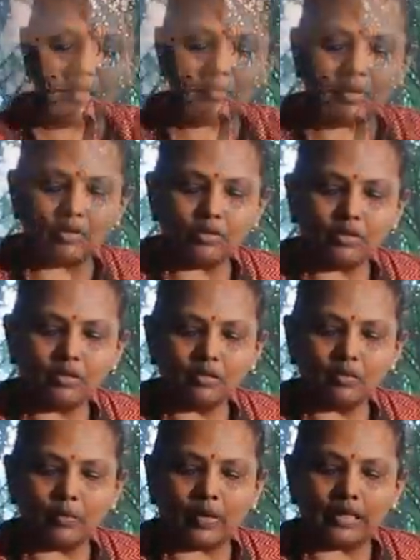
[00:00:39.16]
about
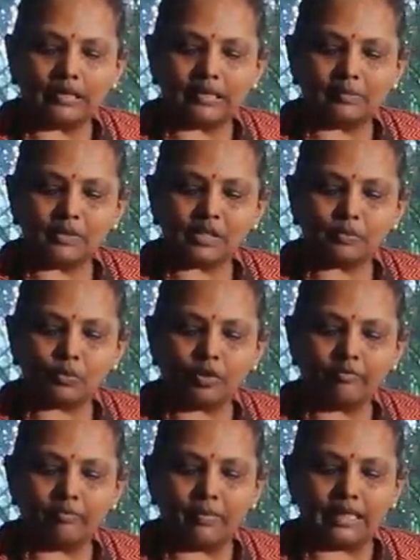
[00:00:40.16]
1 tablespoon
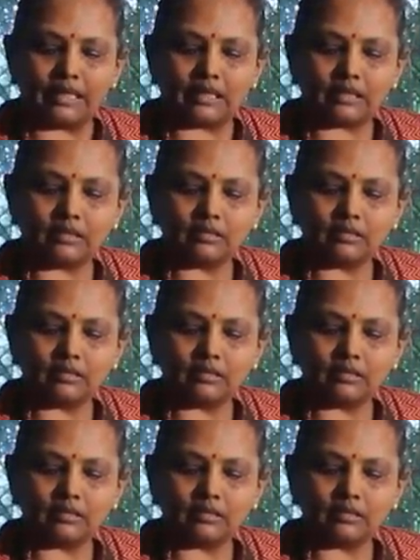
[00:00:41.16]
of milk.